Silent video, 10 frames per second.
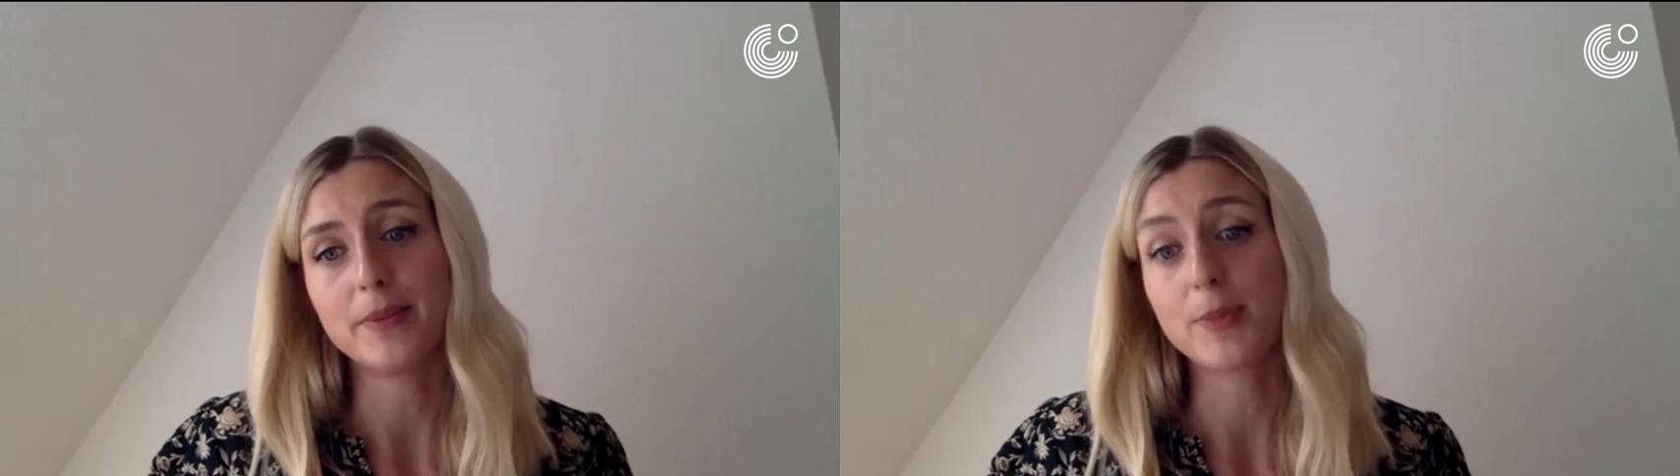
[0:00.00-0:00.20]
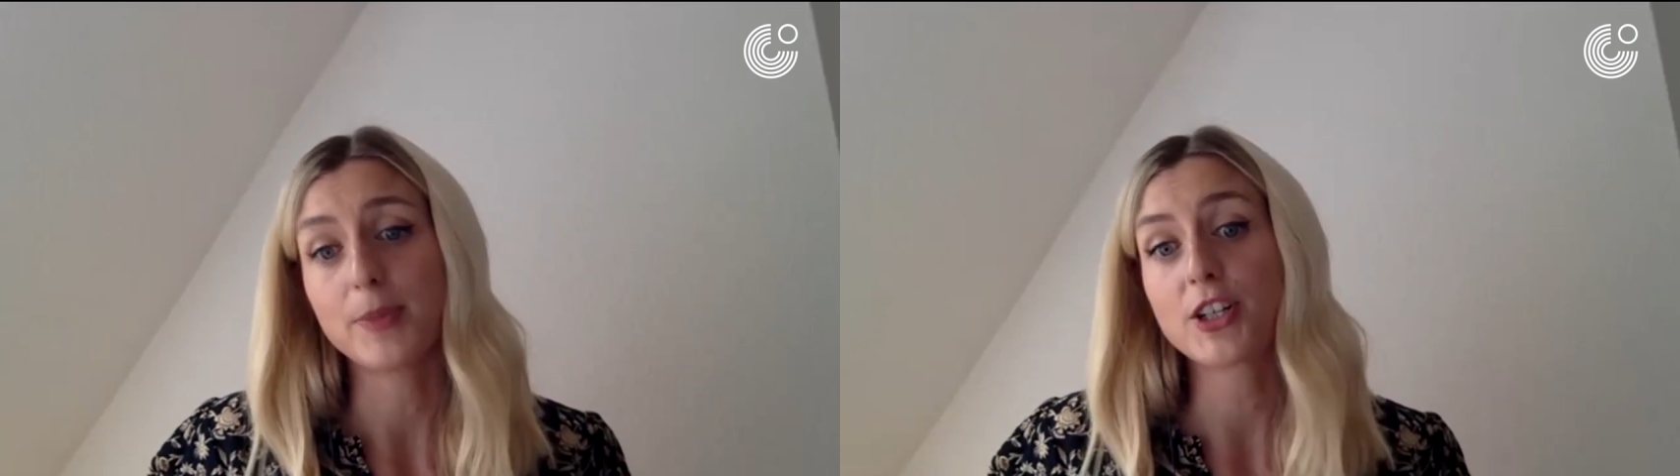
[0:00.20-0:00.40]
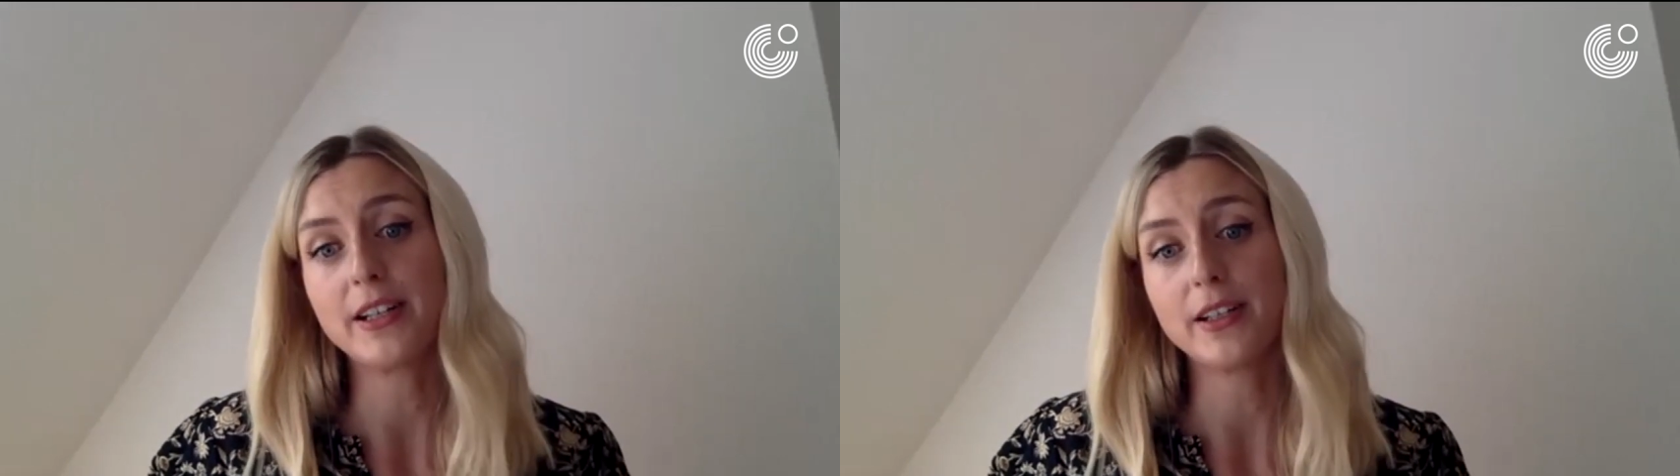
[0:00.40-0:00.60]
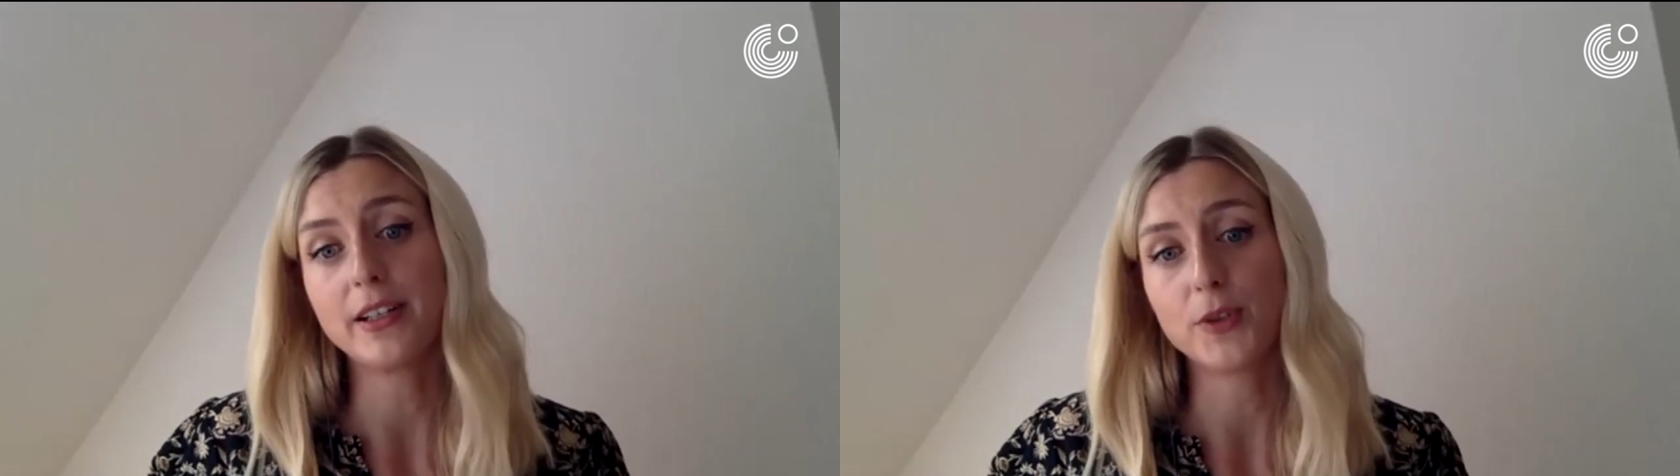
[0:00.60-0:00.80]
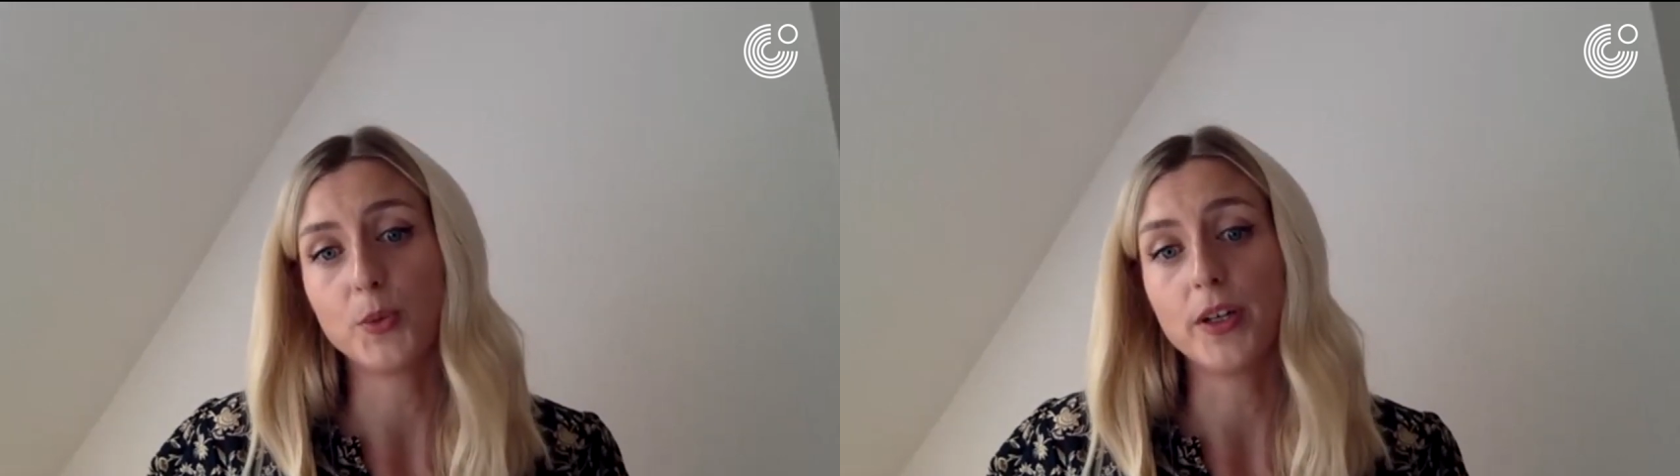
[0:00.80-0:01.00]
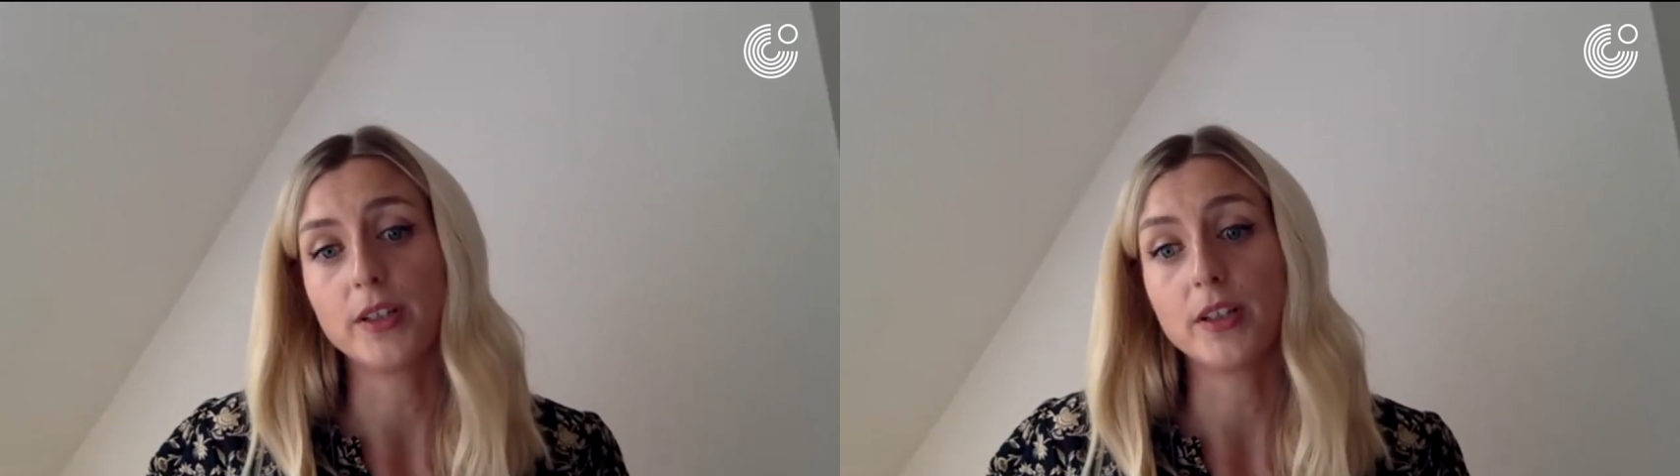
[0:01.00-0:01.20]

especially if you were an